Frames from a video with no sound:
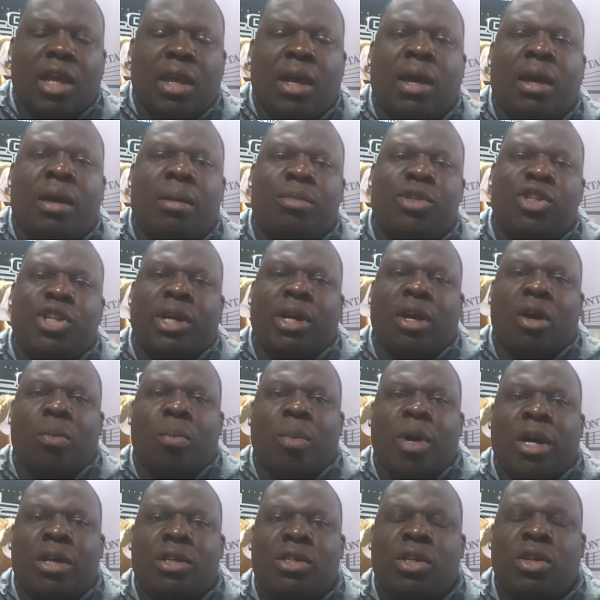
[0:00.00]
um, check
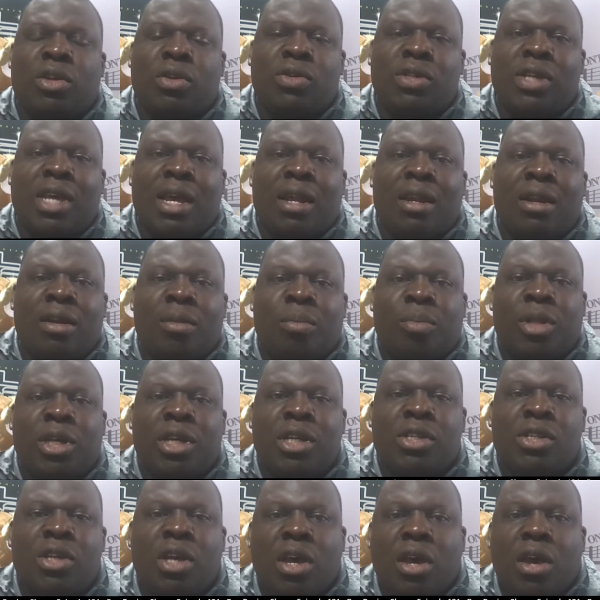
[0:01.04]
out Boxing News Canada,
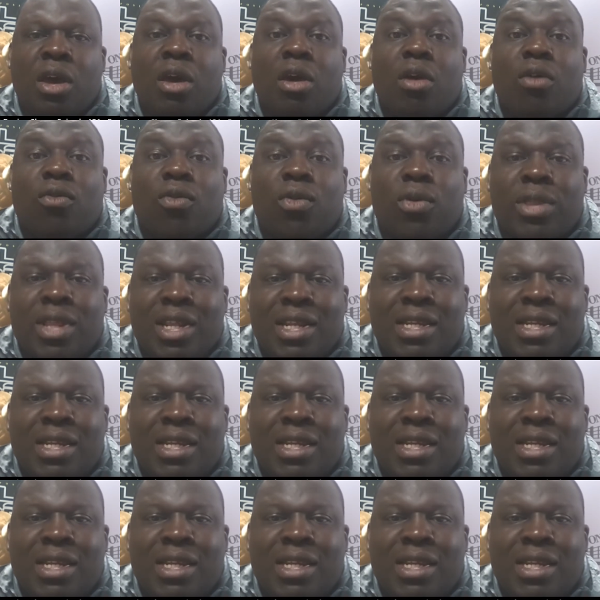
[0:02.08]
please, for the